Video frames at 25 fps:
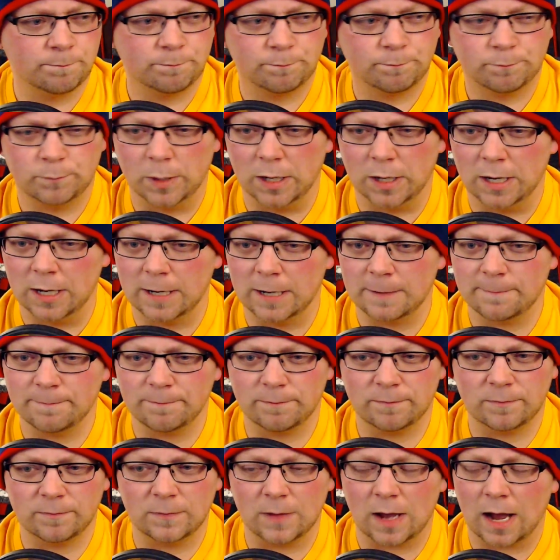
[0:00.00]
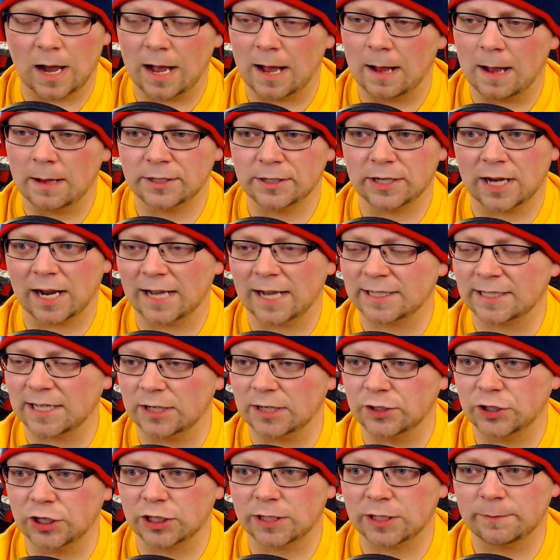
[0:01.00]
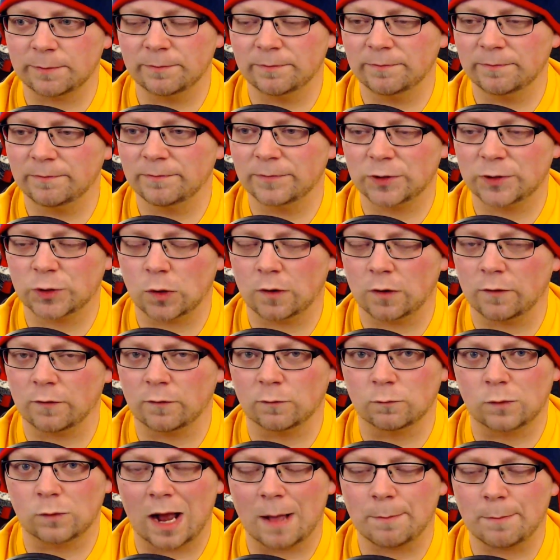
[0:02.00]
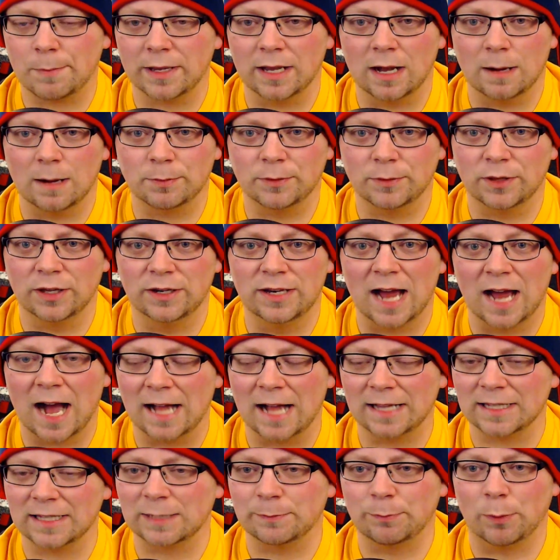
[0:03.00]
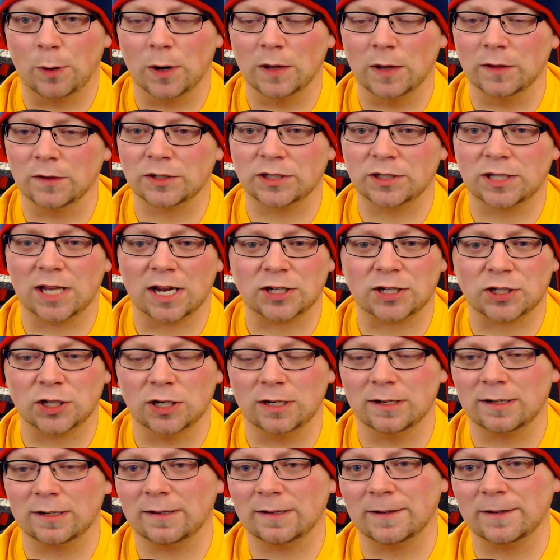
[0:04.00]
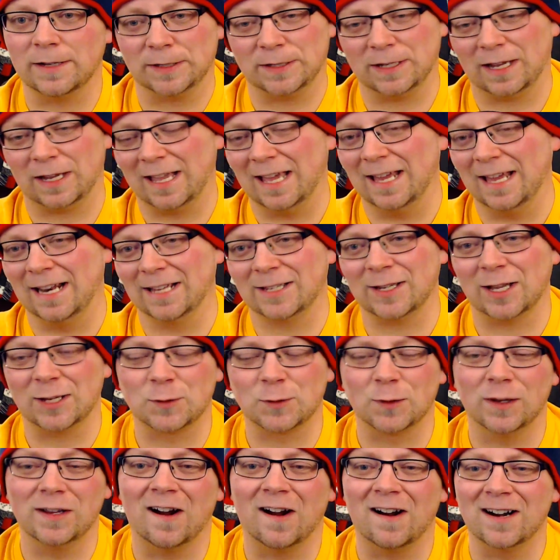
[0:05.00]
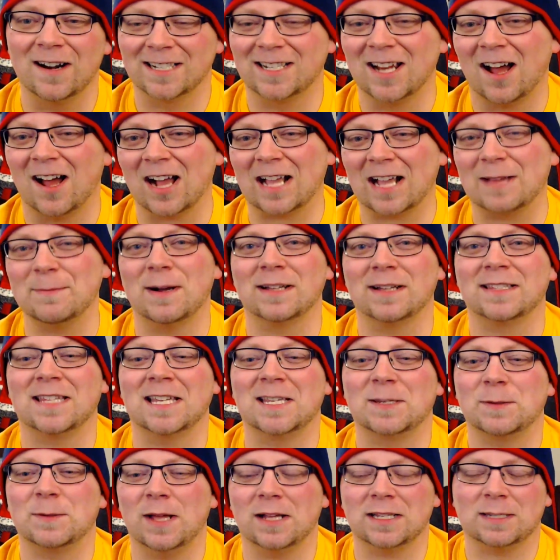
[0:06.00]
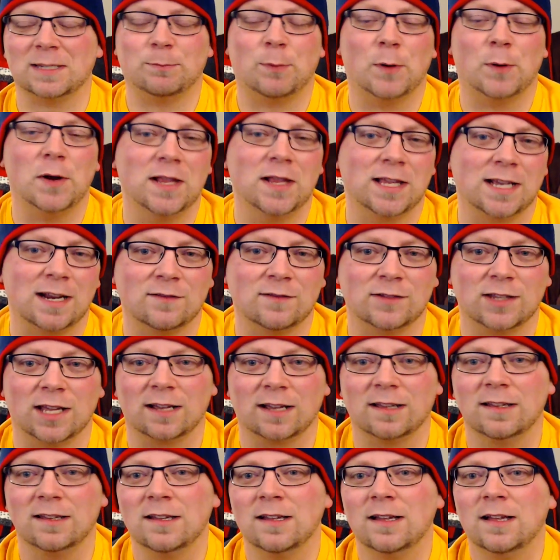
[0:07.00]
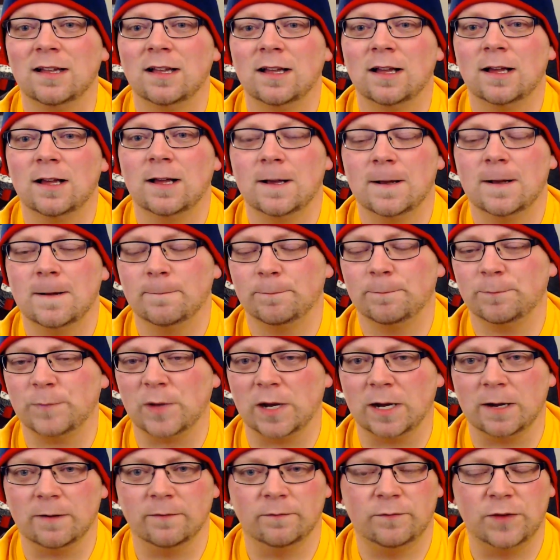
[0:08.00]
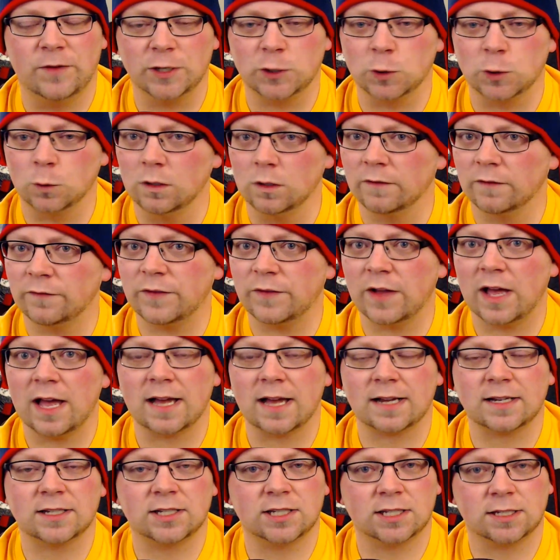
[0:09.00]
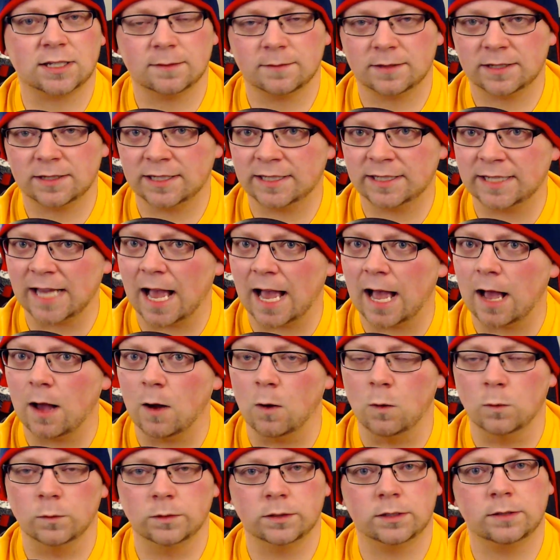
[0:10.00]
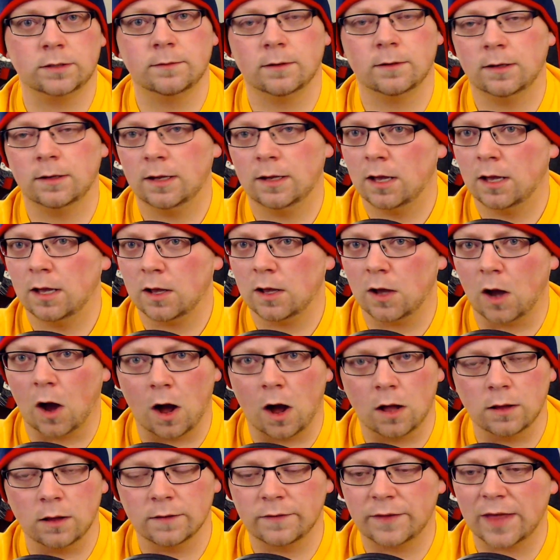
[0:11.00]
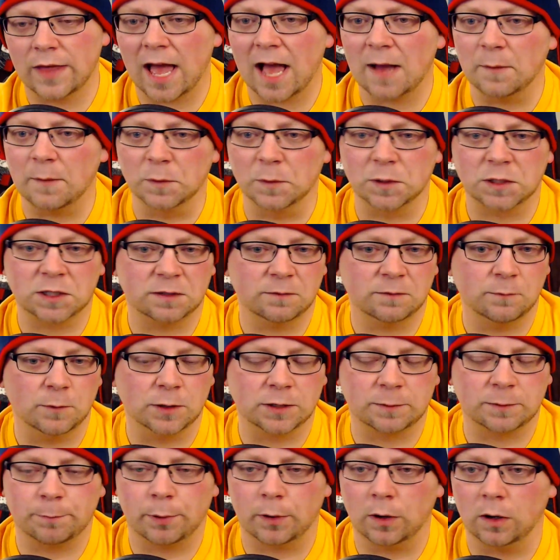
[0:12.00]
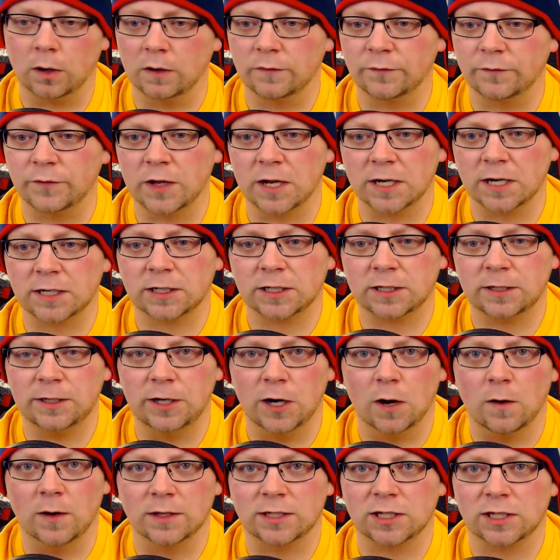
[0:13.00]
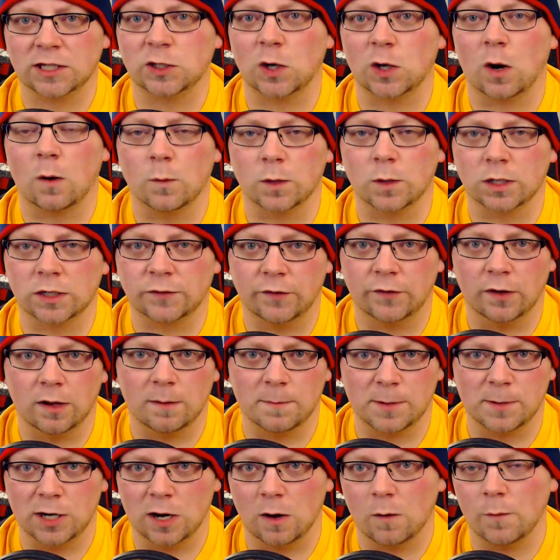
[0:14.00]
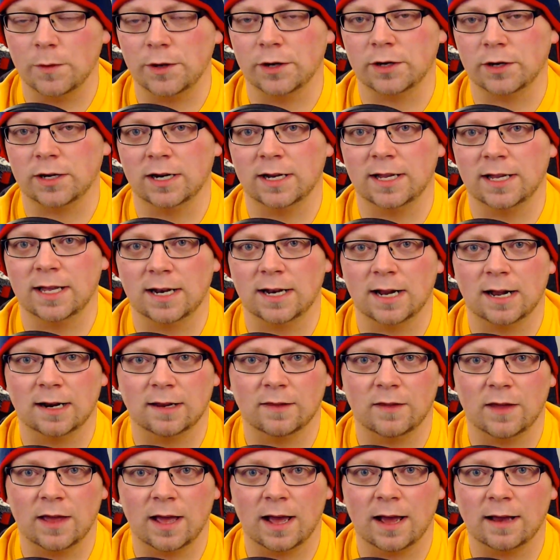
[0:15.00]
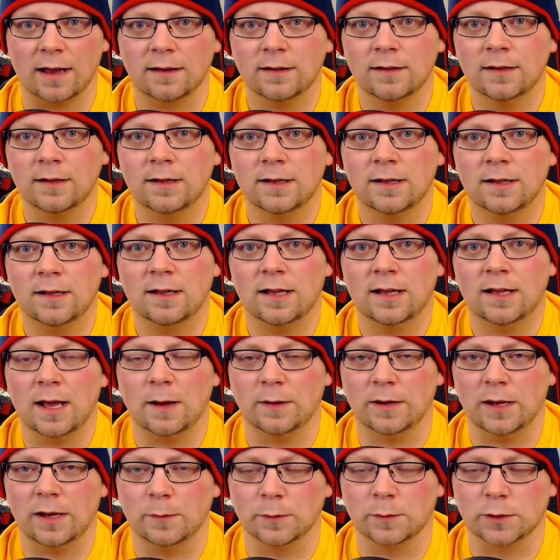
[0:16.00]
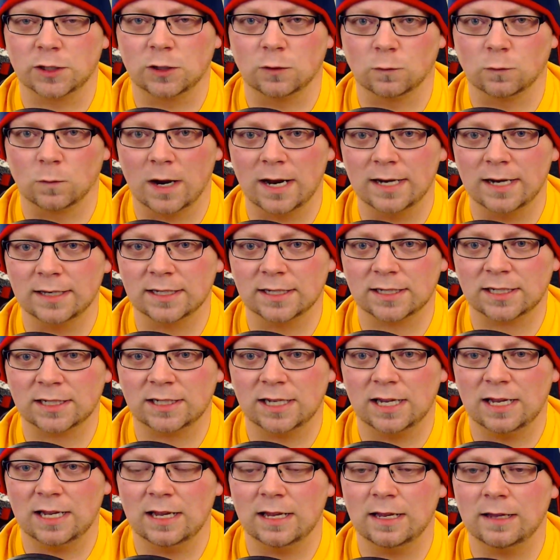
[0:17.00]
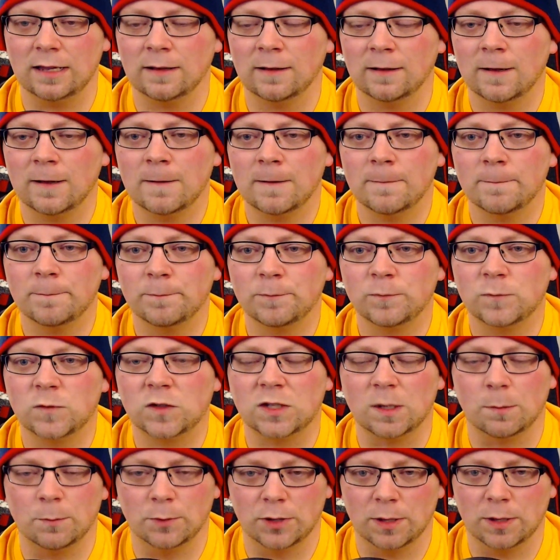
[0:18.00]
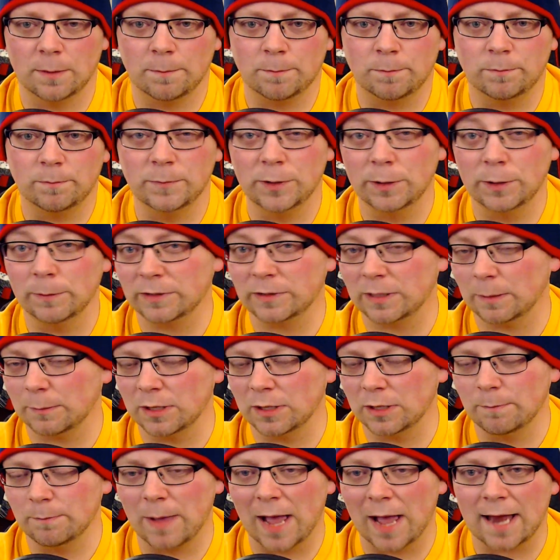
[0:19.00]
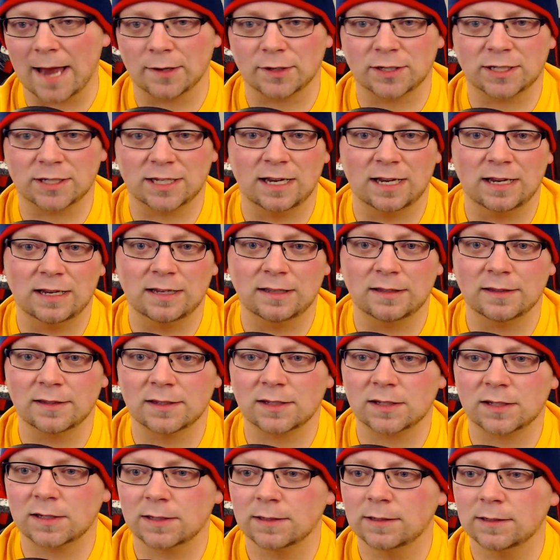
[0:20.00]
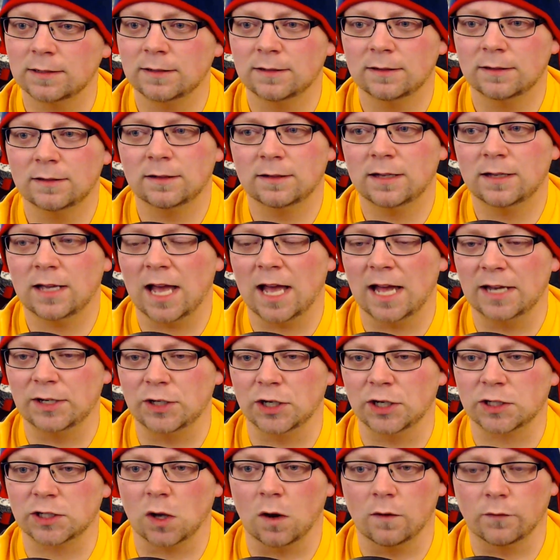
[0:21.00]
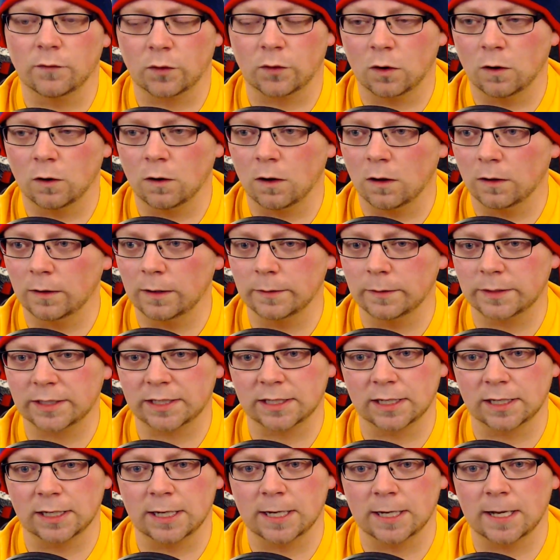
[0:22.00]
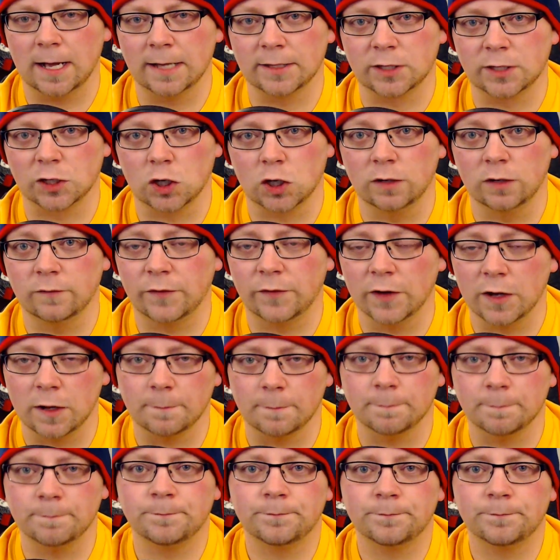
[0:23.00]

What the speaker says: But I guess I'll just sort of wrapping up the non-spoiler section, because, again, it's really hard to talk about this without spoiling everything. Visual effects, sound, all of that was perfect. It's a Star Wars film. You know what you're going to get out of that. It was great to see some of the battle scenes, and just overall, it's a good film.